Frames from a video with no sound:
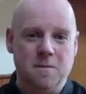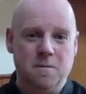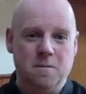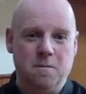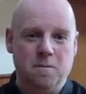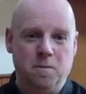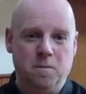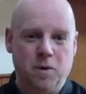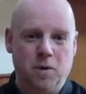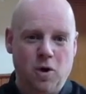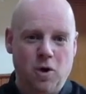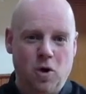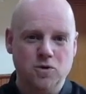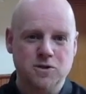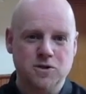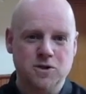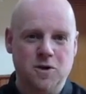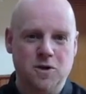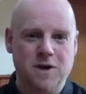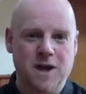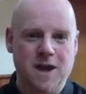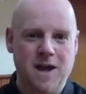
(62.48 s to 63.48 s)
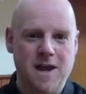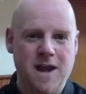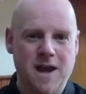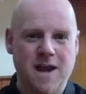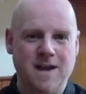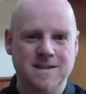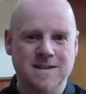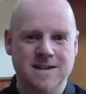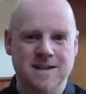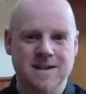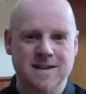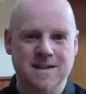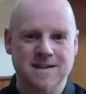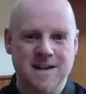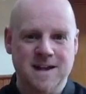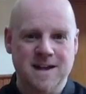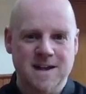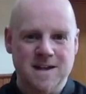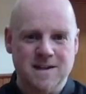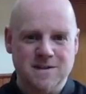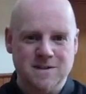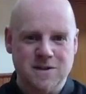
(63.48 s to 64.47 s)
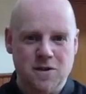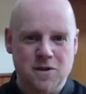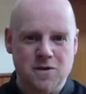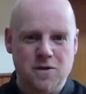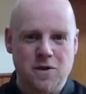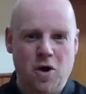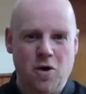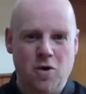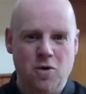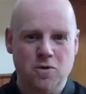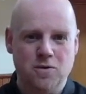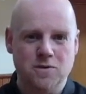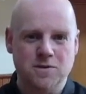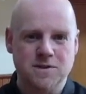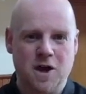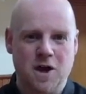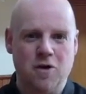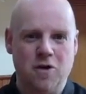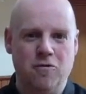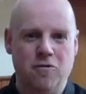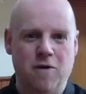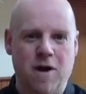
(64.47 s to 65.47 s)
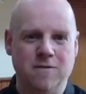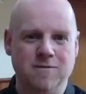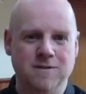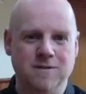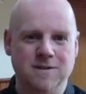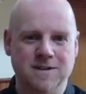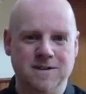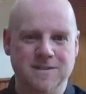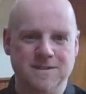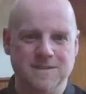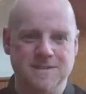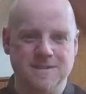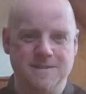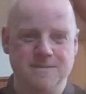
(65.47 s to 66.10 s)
but also connected to those around us.